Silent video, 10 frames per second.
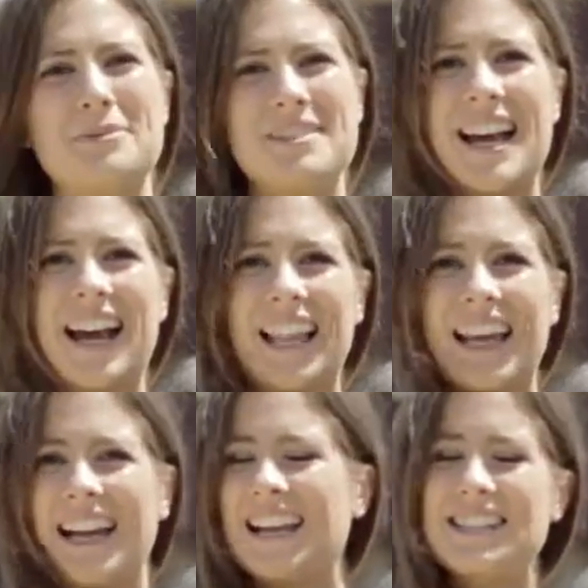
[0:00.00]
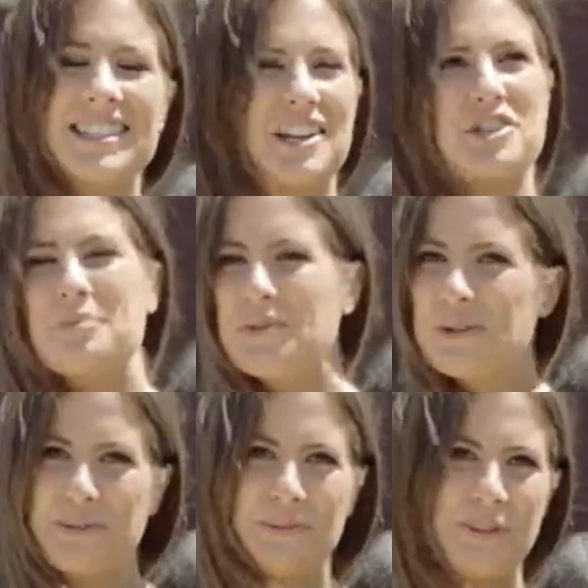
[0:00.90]
to Italia. It's such a
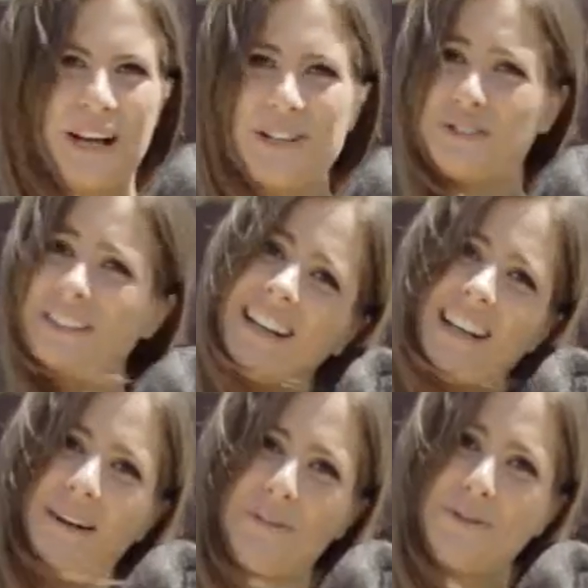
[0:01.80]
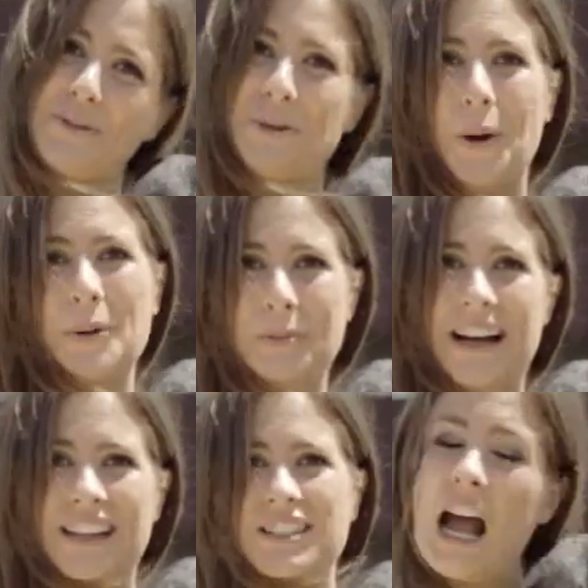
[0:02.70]
beautiful country and I love it so
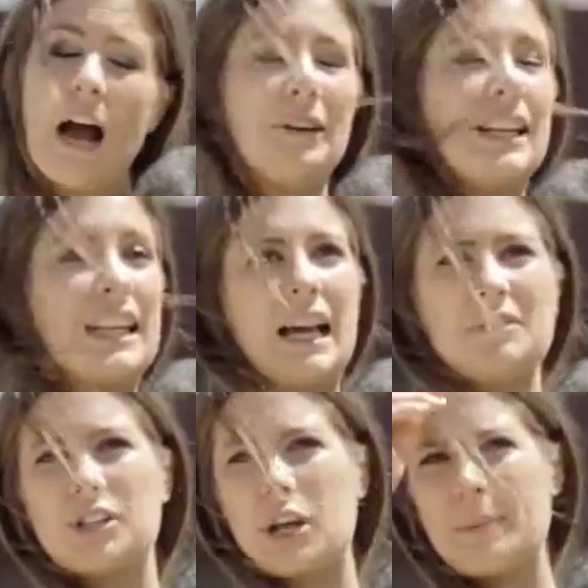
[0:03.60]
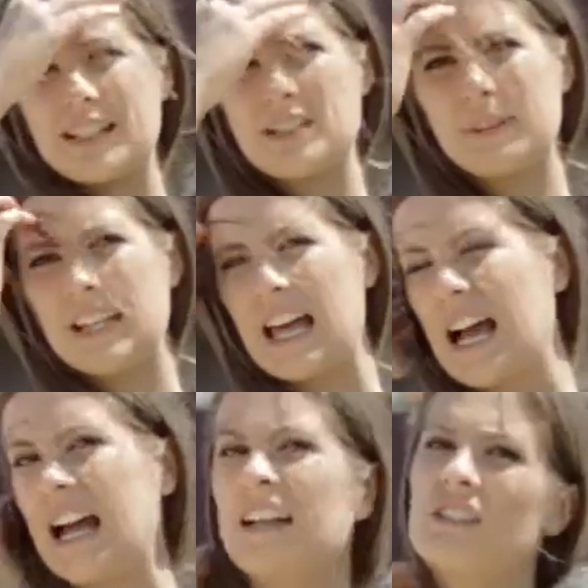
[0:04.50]
much. I would love to go back to
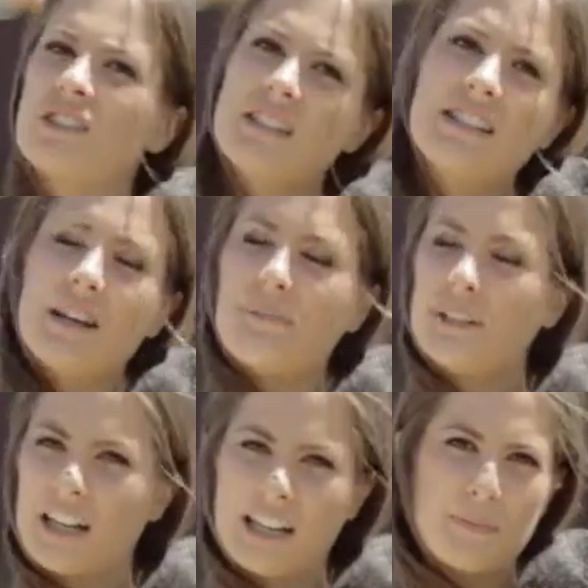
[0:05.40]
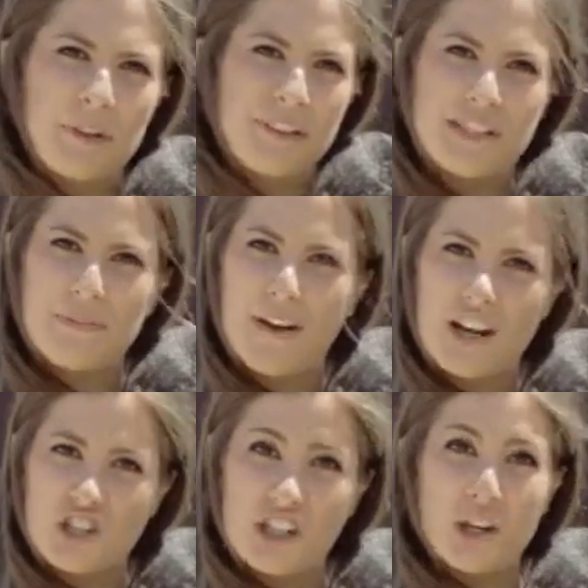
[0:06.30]
Milan to definitely experience the
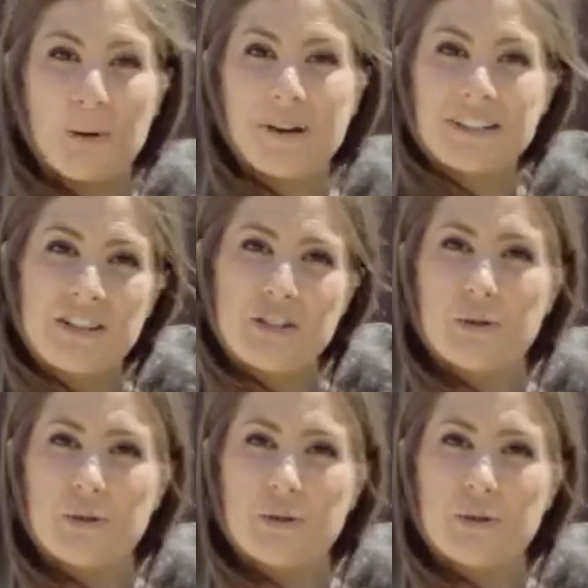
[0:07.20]
fashion and go back to the